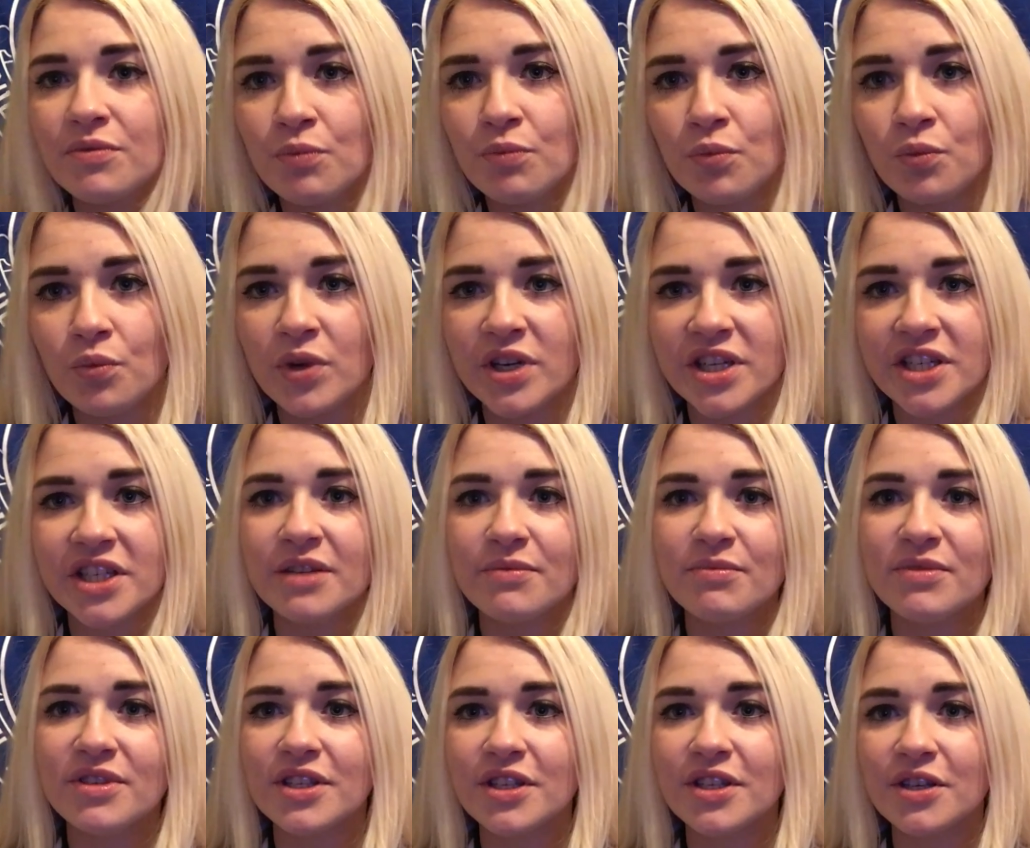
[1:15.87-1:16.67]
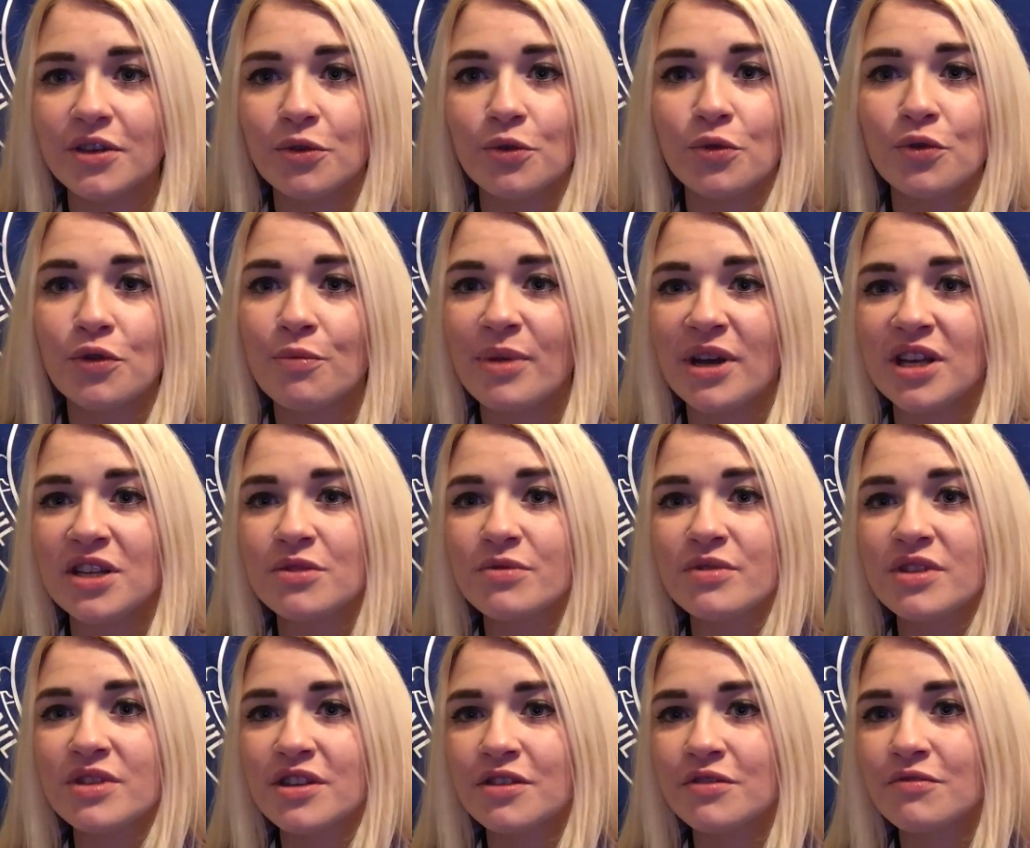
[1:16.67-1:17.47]
wishing him still all the best
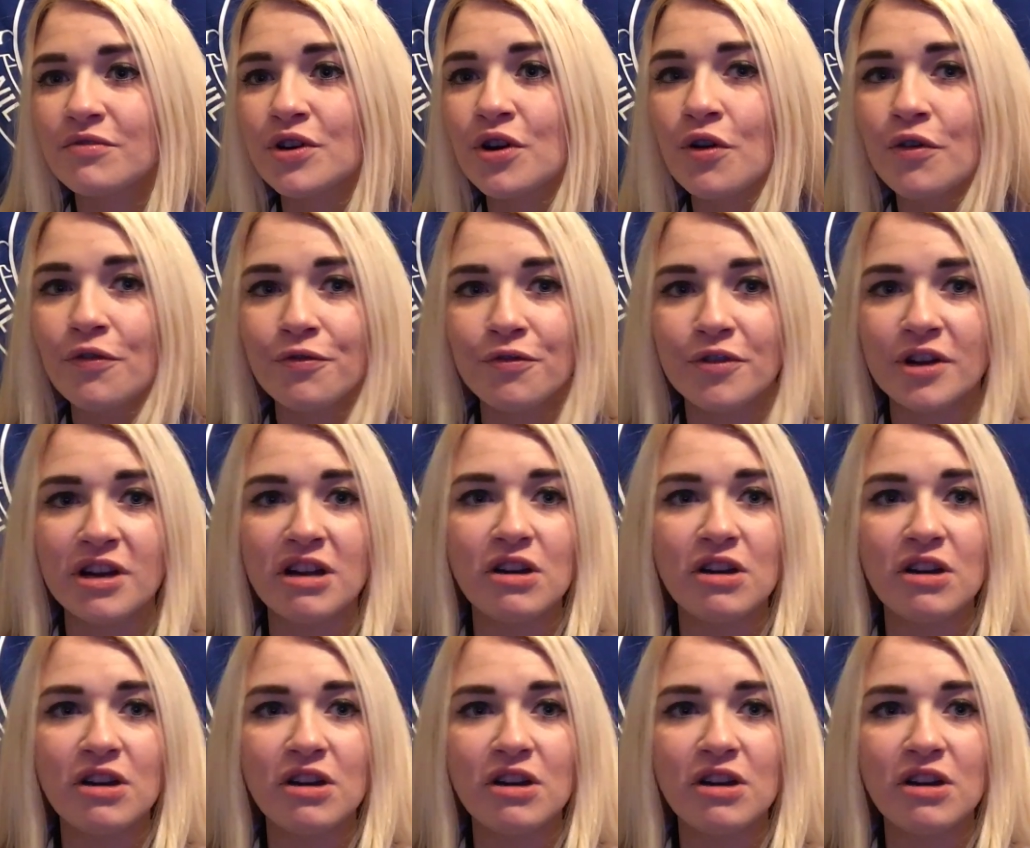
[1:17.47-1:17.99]
with his recovery.